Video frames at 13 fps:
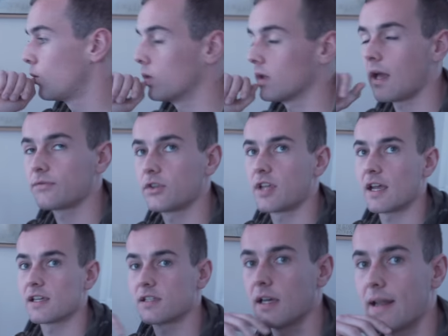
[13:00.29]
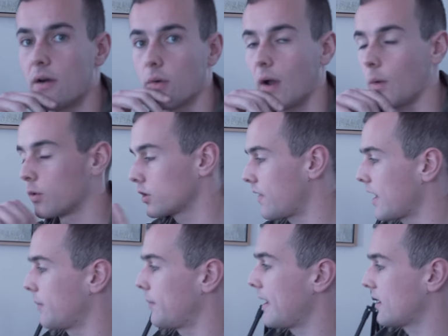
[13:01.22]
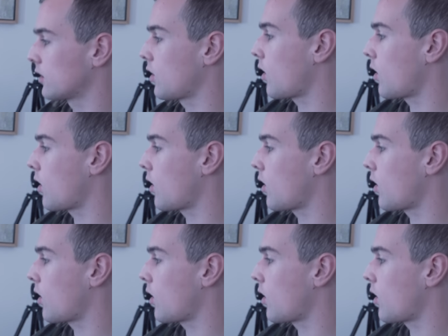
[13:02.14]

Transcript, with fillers: We'll have to test that out. I wonder if I can make a